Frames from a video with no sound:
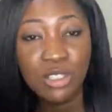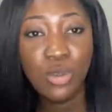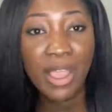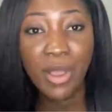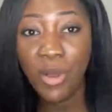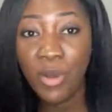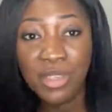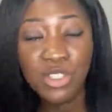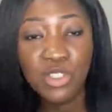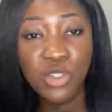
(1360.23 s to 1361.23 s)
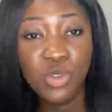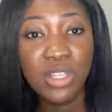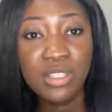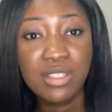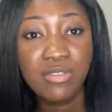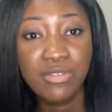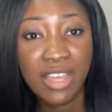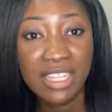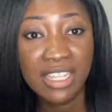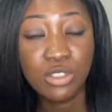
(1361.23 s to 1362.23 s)
So by all means, you want to
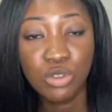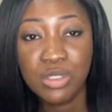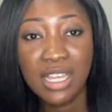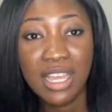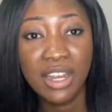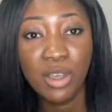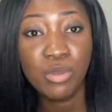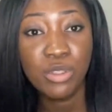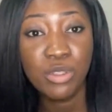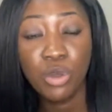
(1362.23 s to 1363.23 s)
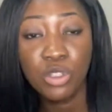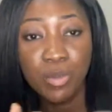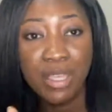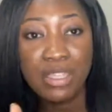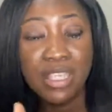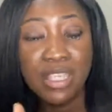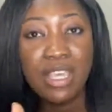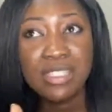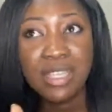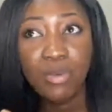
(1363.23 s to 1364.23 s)
find tools that can help you to automate.
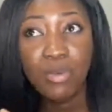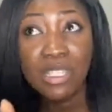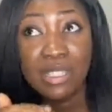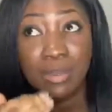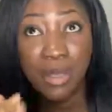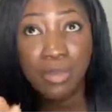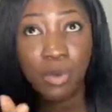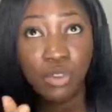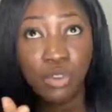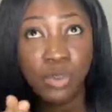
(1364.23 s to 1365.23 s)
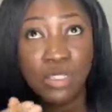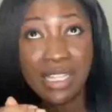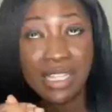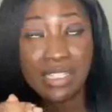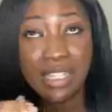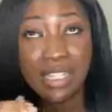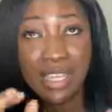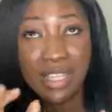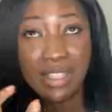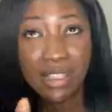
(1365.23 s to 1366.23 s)
So what some people do is that
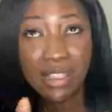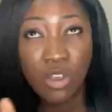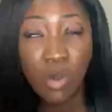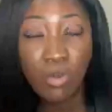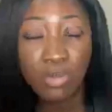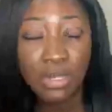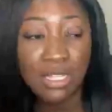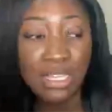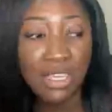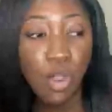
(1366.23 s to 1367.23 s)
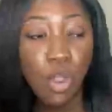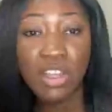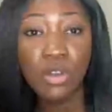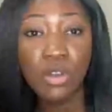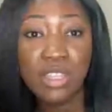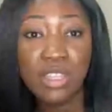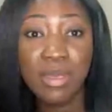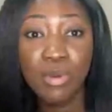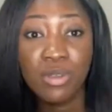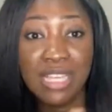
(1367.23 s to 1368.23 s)
they completely overlook the
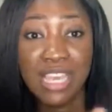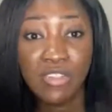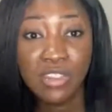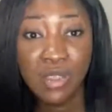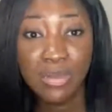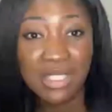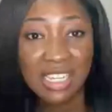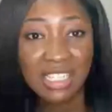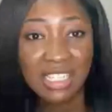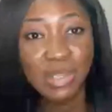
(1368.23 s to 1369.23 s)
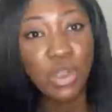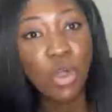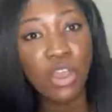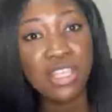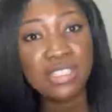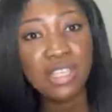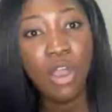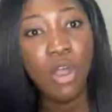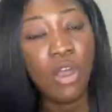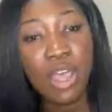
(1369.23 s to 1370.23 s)
people side of the business because
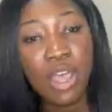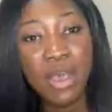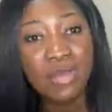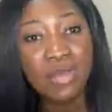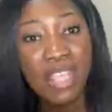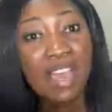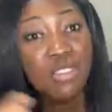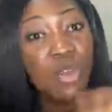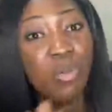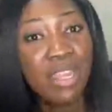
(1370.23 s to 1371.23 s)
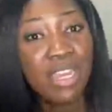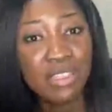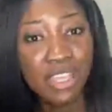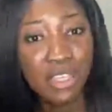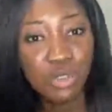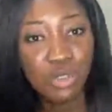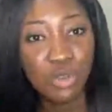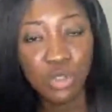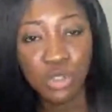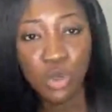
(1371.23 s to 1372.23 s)
they have so many things to
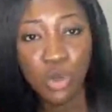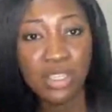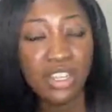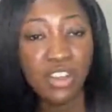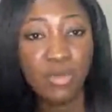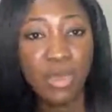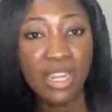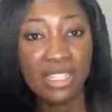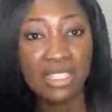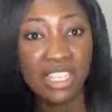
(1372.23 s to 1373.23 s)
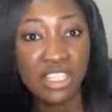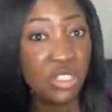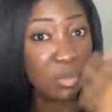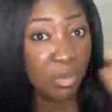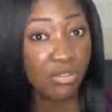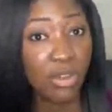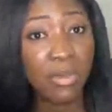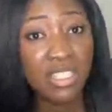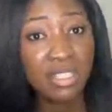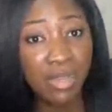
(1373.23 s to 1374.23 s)
do. So instead of paying attention to
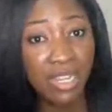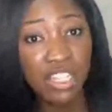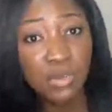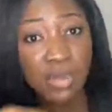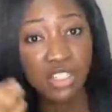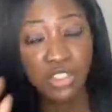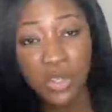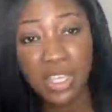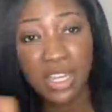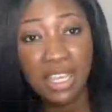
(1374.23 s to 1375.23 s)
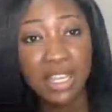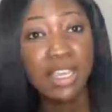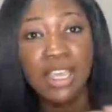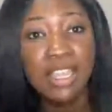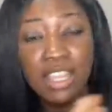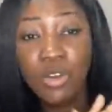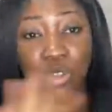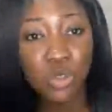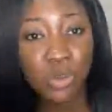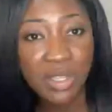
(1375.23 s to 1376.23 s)
performance management, training, they
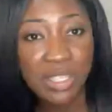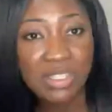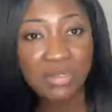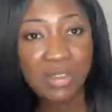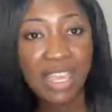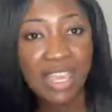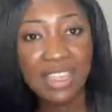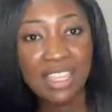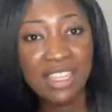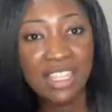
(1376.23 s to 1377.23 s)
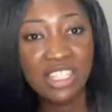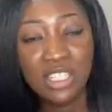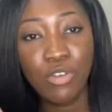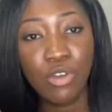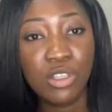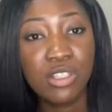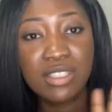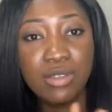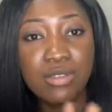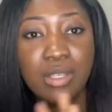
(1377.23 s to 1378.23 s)
don't do it, right? And then they just focus on
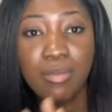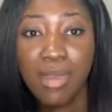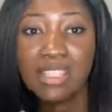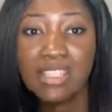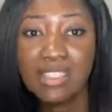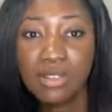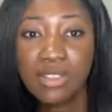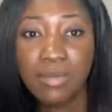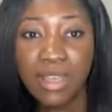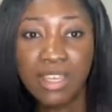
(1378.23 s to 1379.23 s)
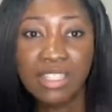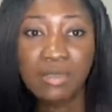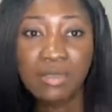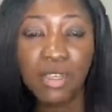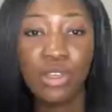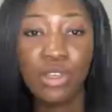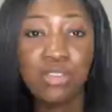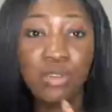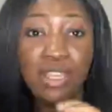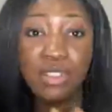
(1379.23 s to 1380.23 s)
sales and marketing because they
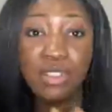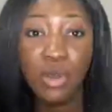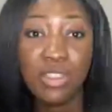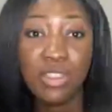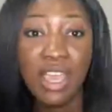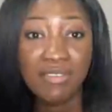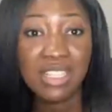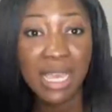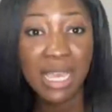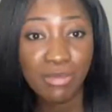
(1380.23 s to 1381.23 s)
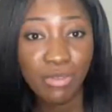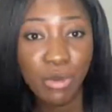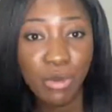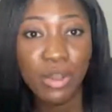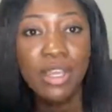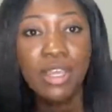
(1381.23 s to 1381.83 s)
feel that's all they have time for.